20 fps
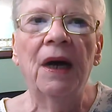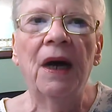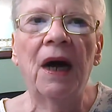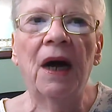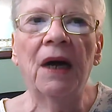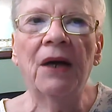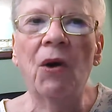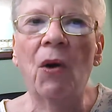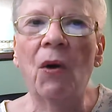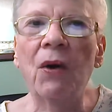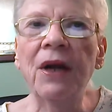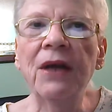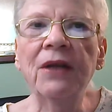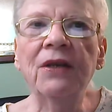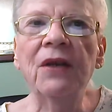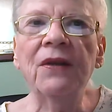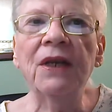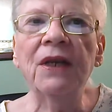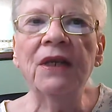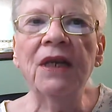According
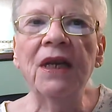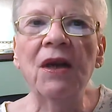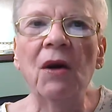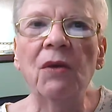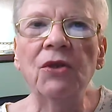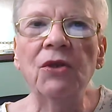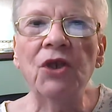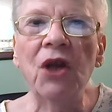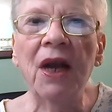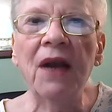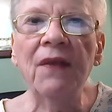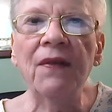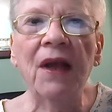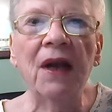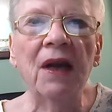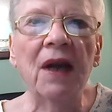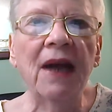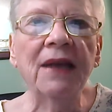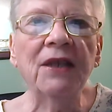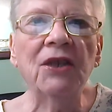to the DOJ, the
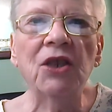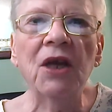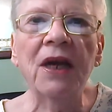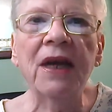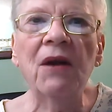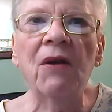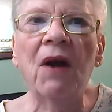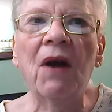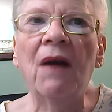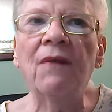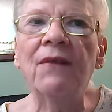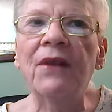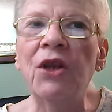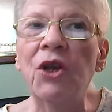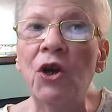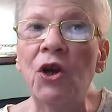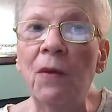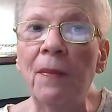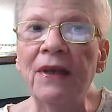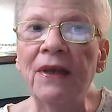alleged leader of the
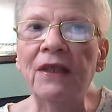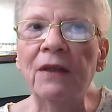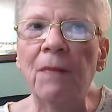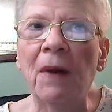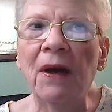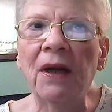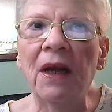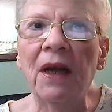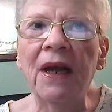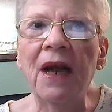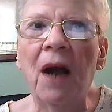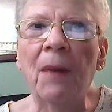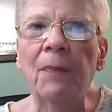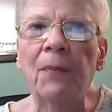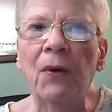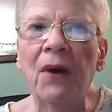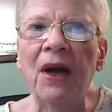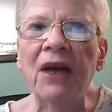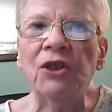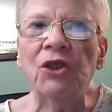human smuggling
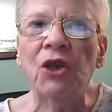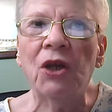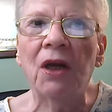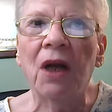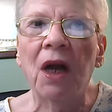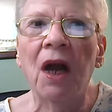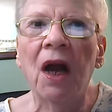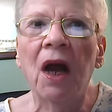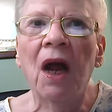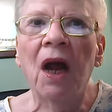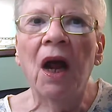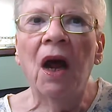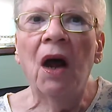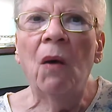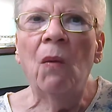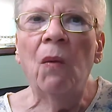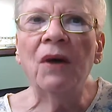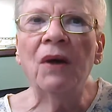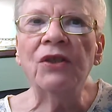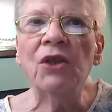operation
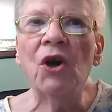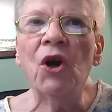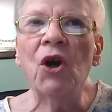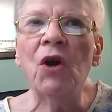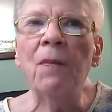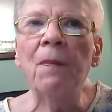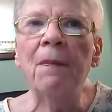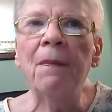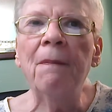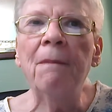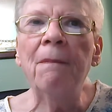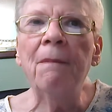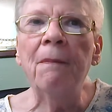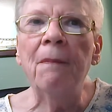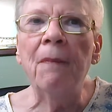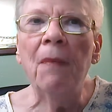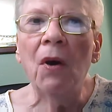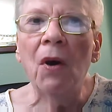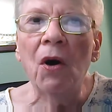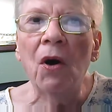was
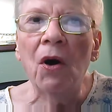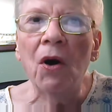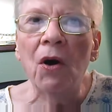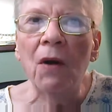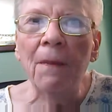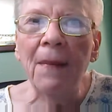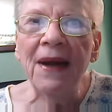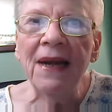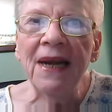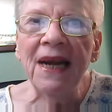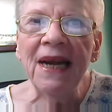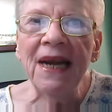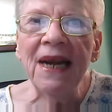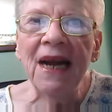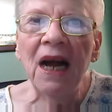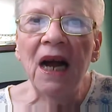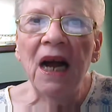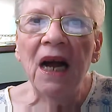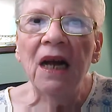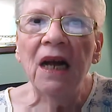
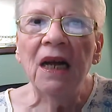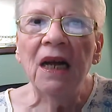Ermania